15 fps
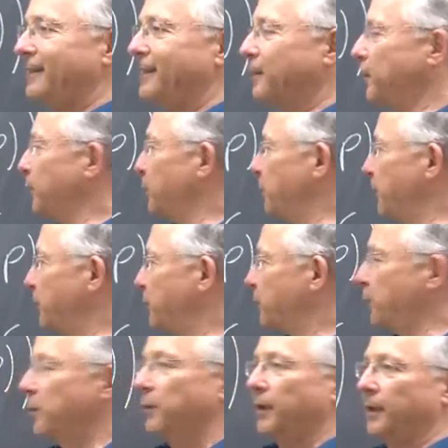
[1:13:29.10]
this is going to be
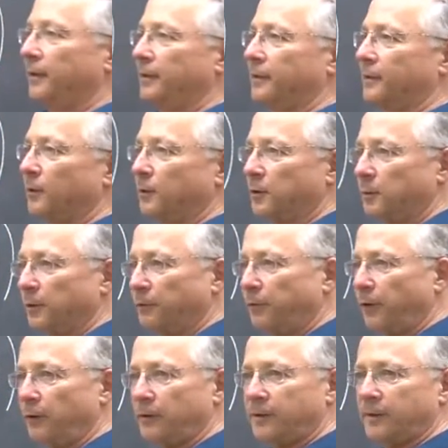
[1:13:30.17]
true, and this is going to be
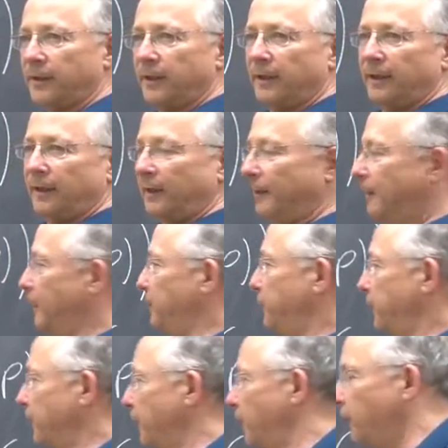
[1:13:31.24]
false, and
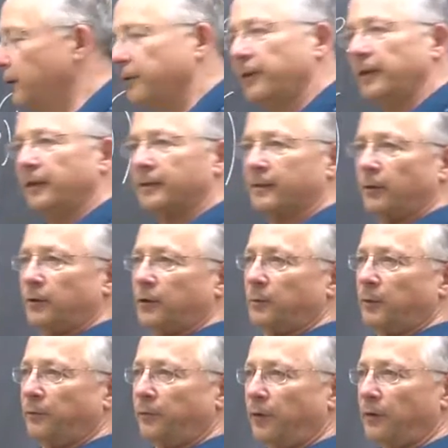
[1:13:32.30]
therefore the whole thing is going to
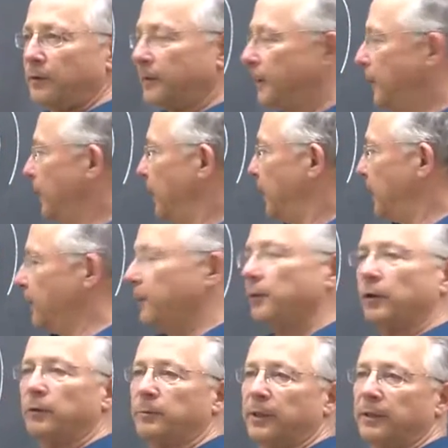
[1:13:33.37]
be false, and I will
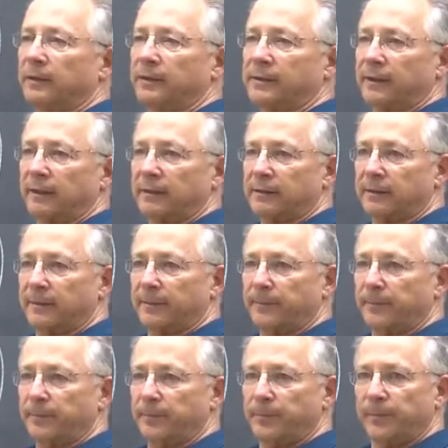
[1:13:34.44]
not be in this case.
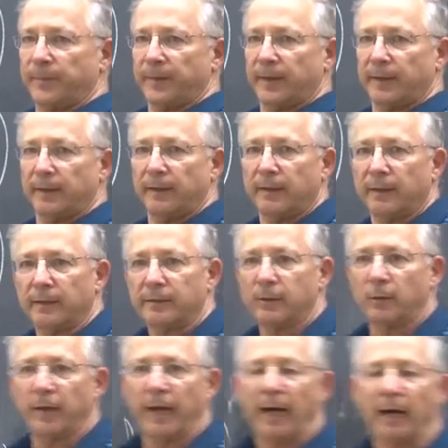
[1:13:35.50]

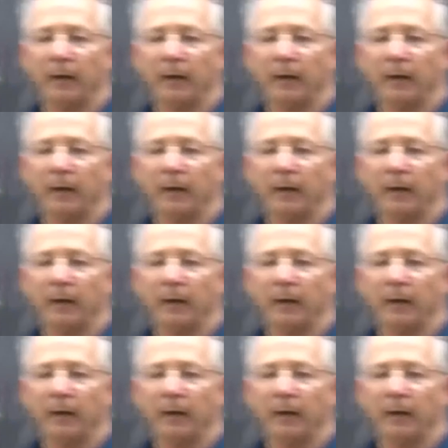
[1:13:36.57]
So the